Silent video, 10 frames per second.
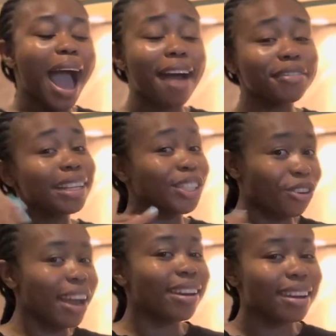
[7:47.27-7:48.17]
I've not
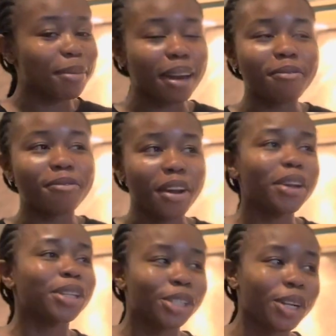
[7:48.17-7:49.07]
tried it, but I'm
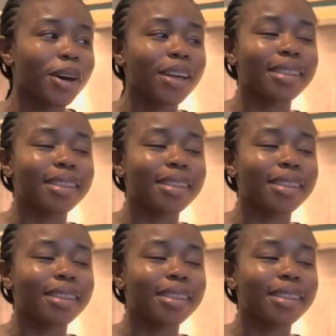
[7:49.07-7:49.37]
very sure